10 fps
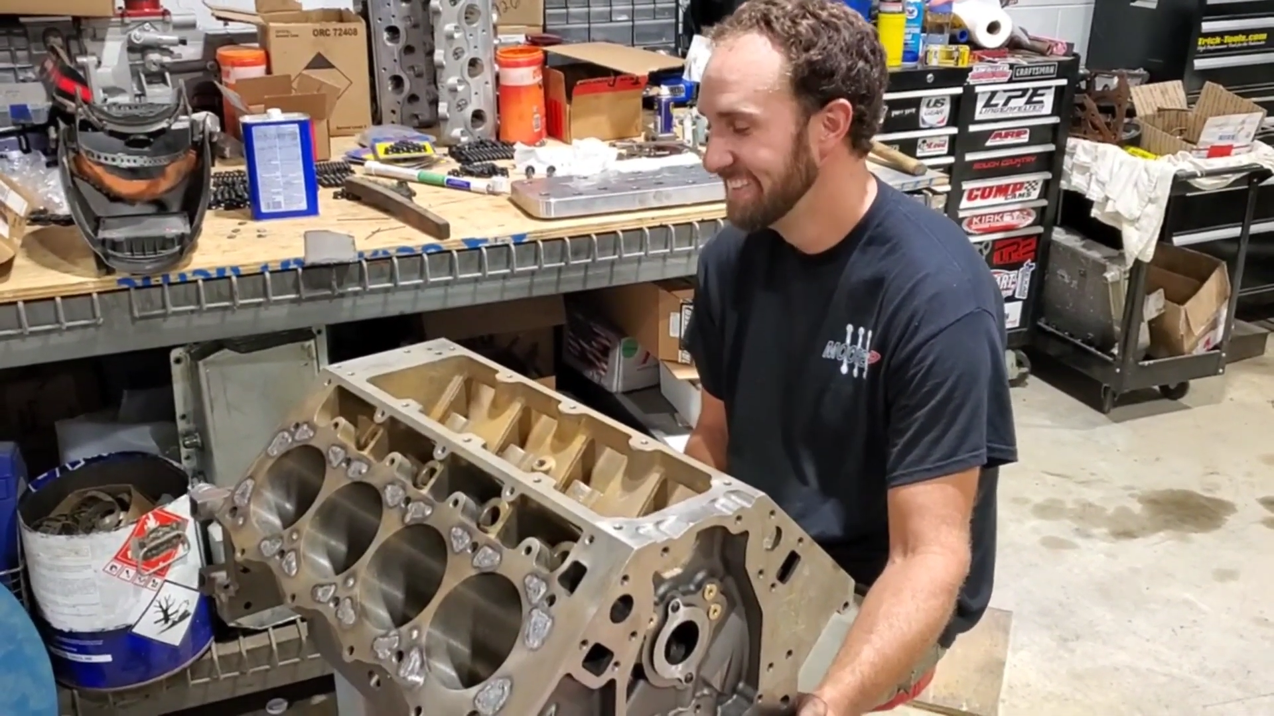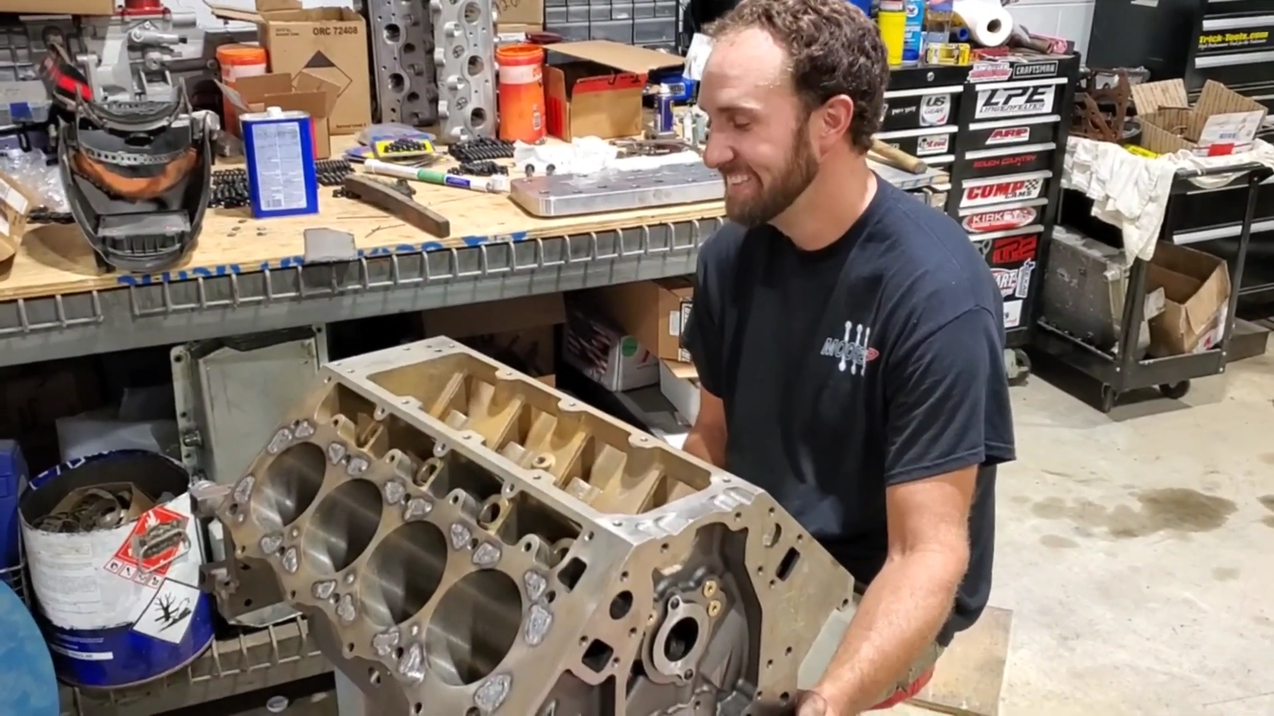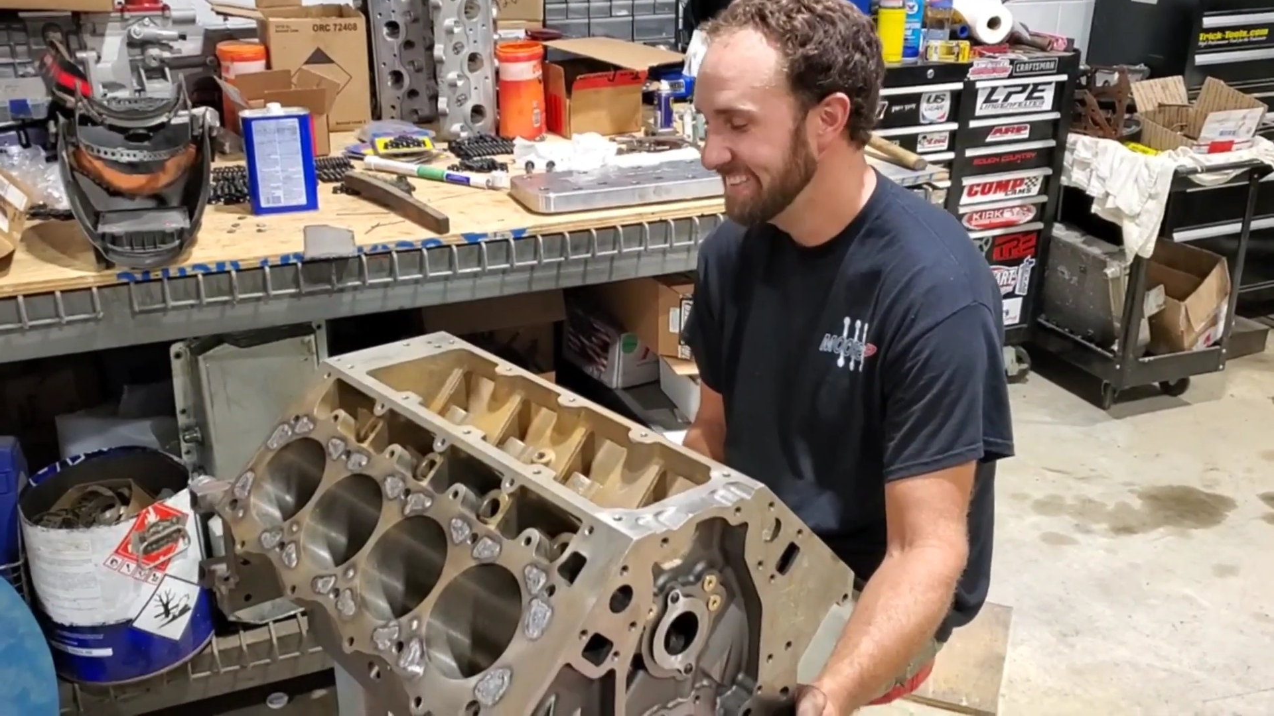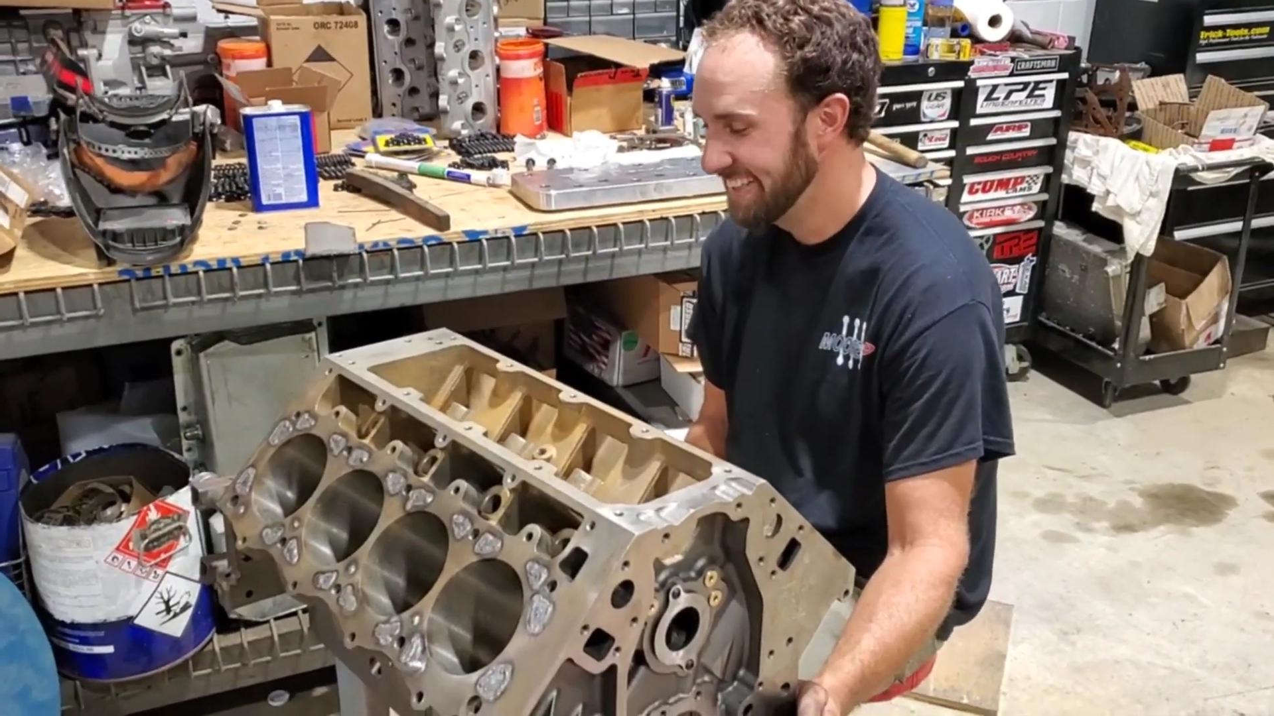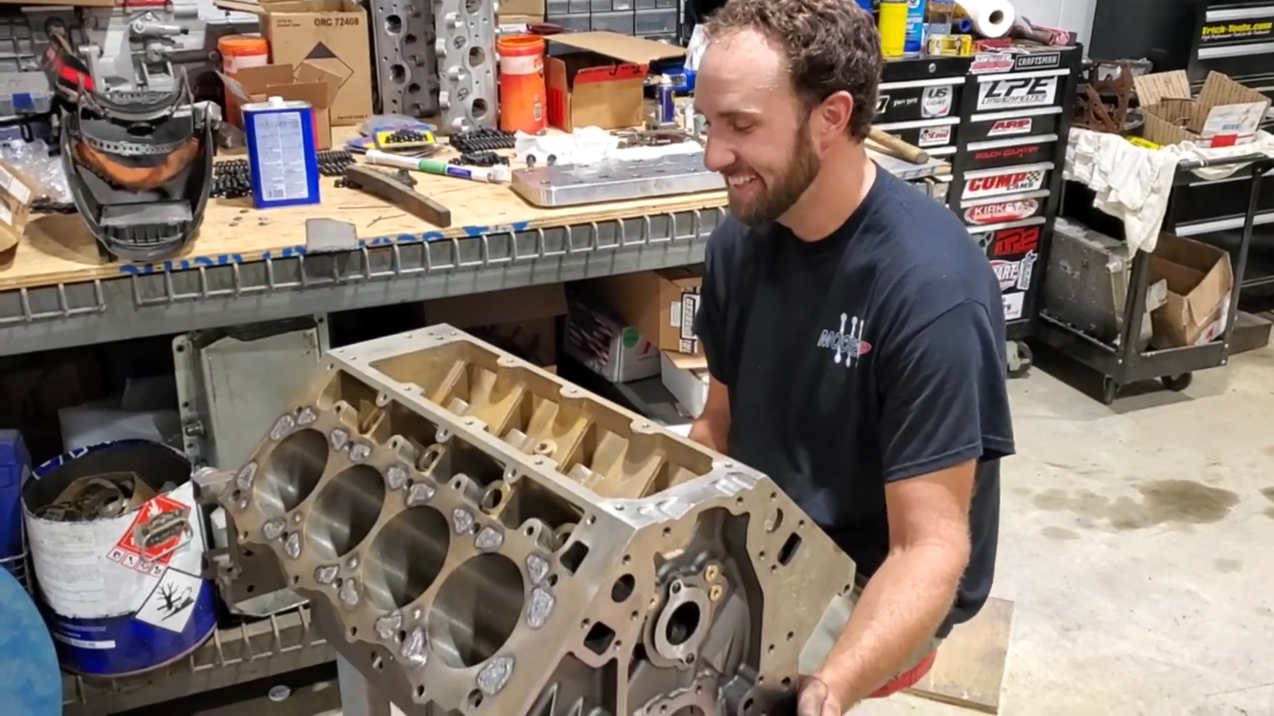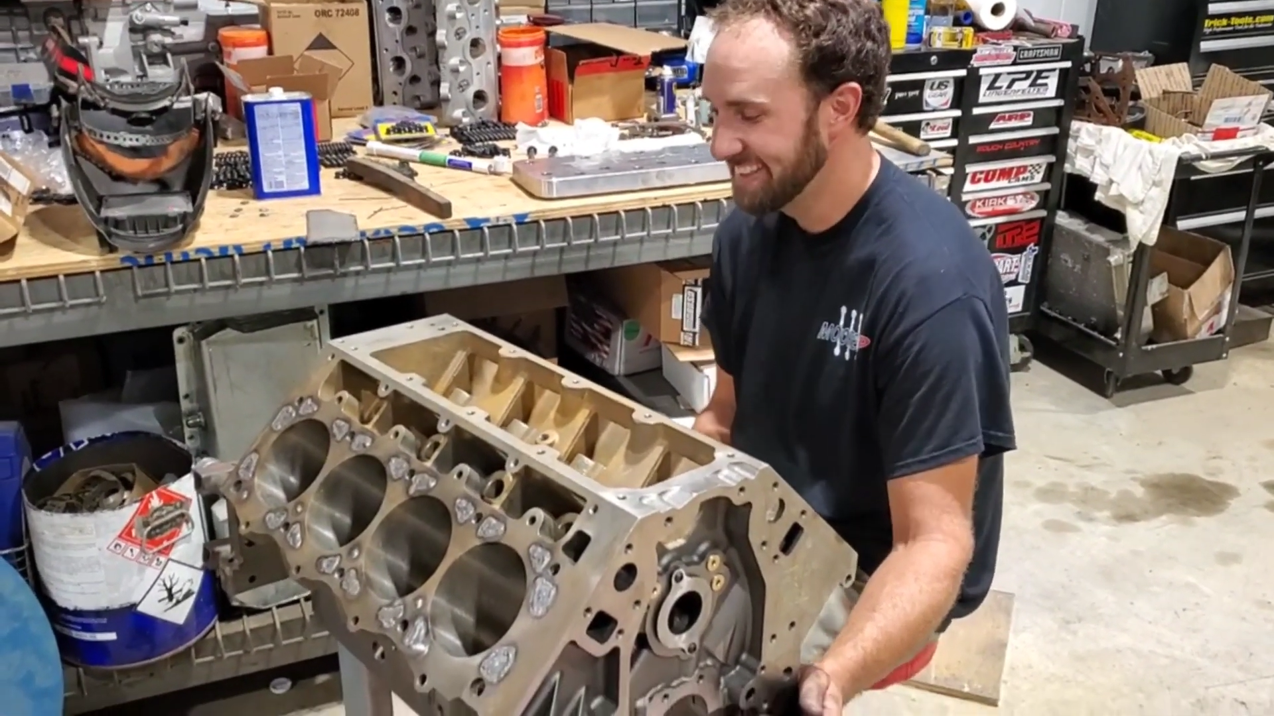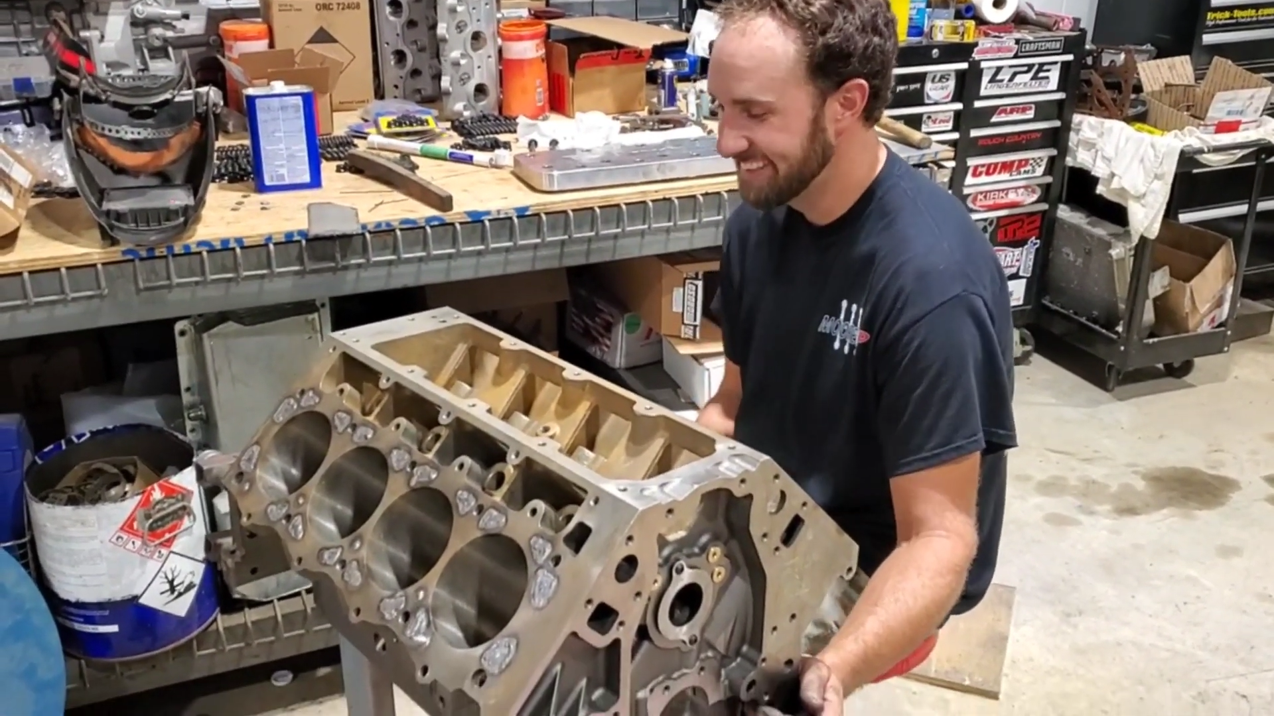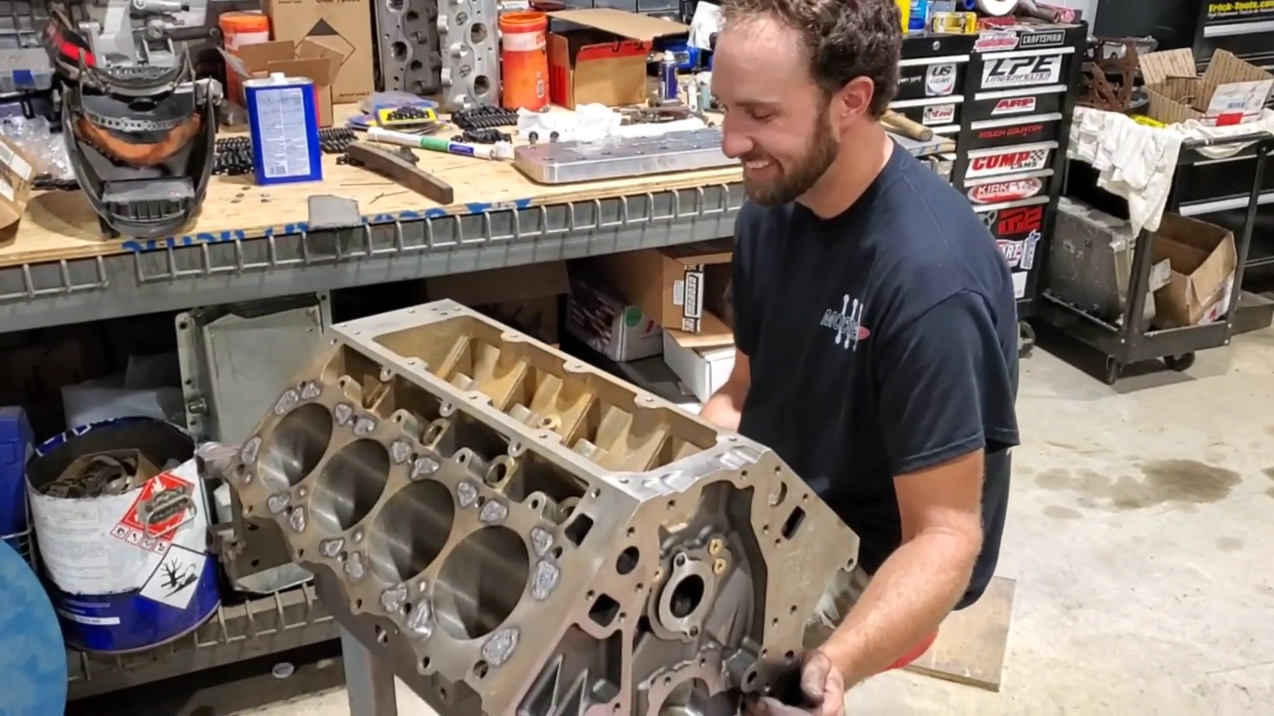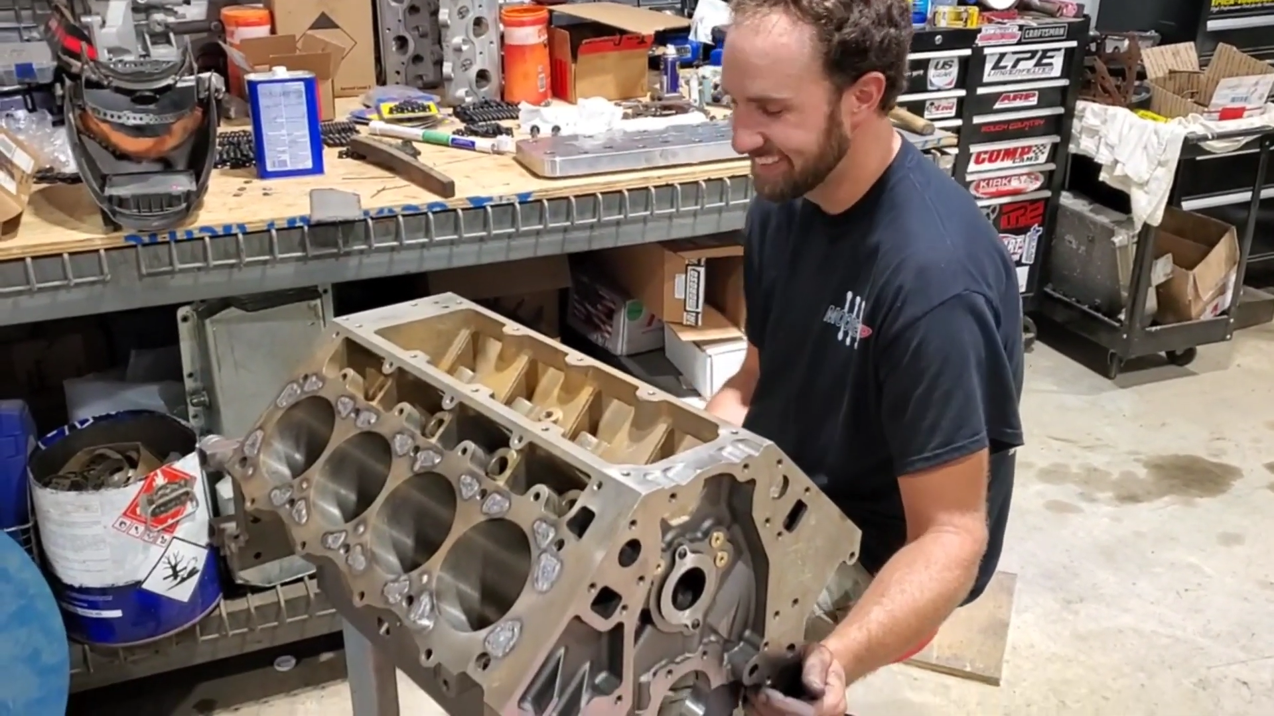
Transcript: Yes.